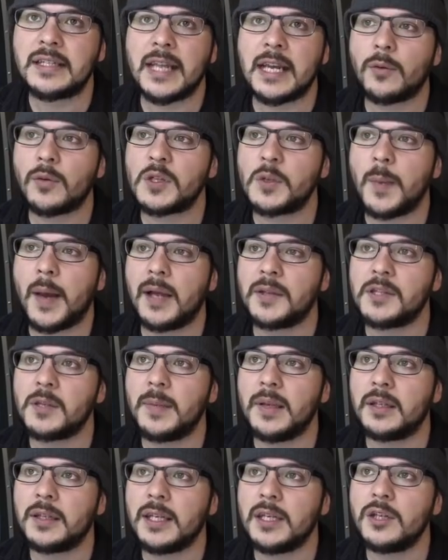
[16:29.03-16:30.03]
to take
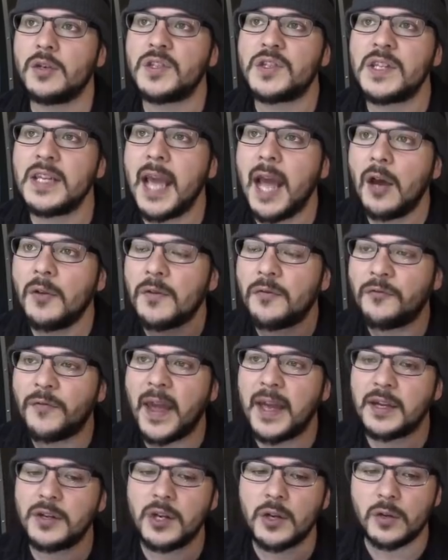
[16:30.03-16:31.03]
responsibility. You see how the
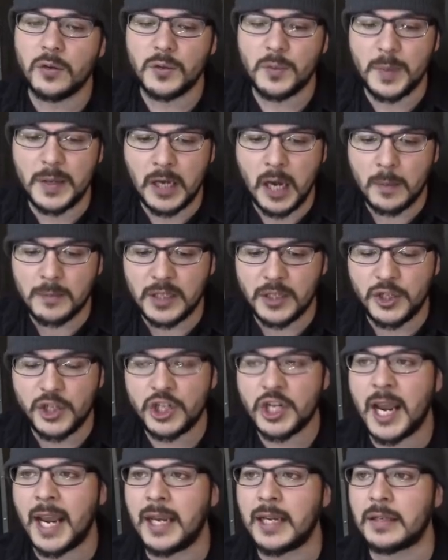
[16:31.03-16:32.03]
fake news becomes a
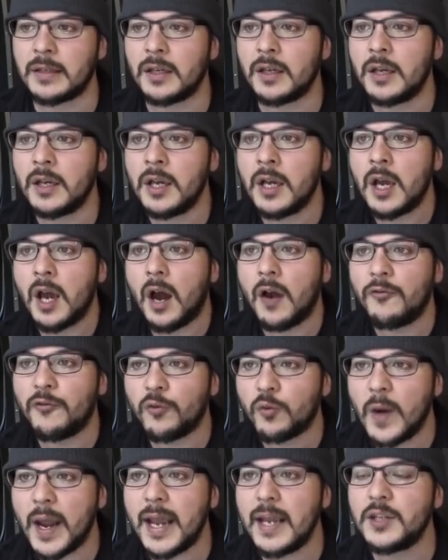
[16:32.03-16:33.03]
chain of
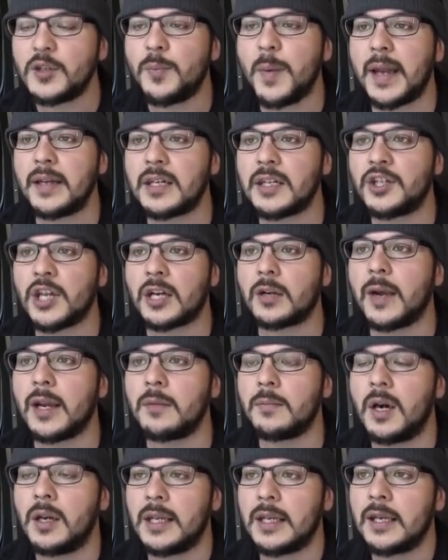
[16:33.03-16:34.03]
rage bait to generate
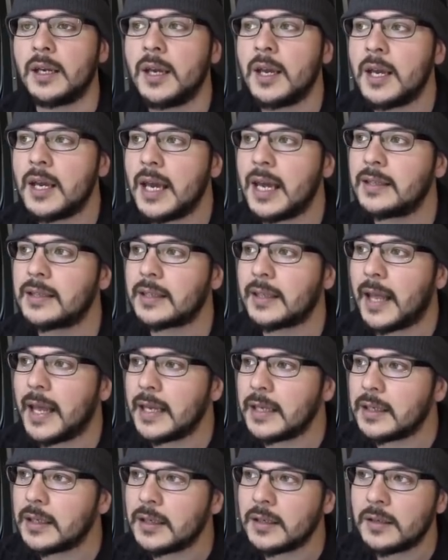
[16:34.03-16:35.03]
money. It's
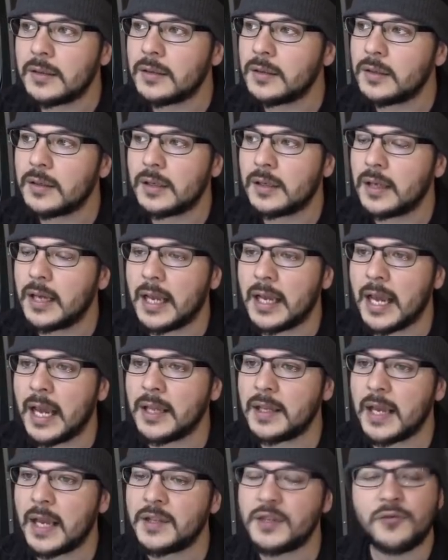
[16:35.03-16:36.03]
like
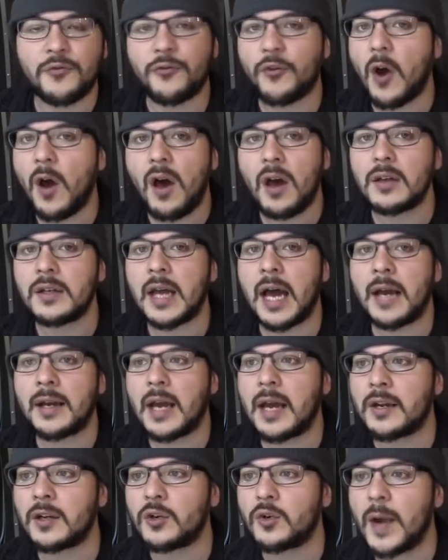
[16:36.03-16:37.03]
it, it's fraud on,
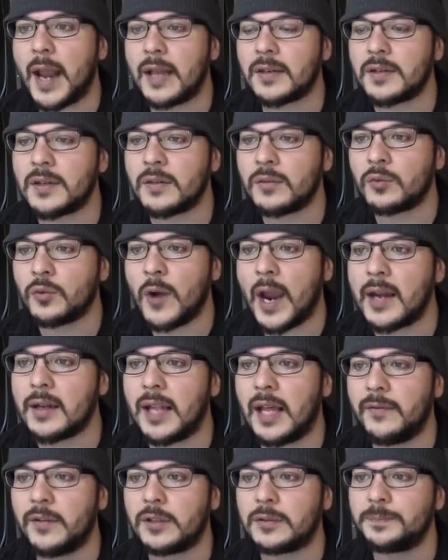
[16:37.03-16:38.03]
on a grand grand
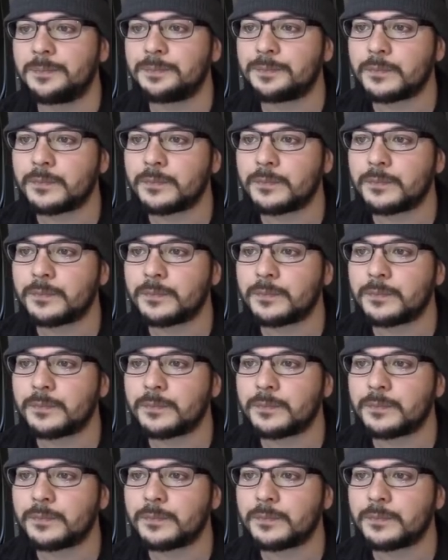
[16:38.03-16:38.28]
level.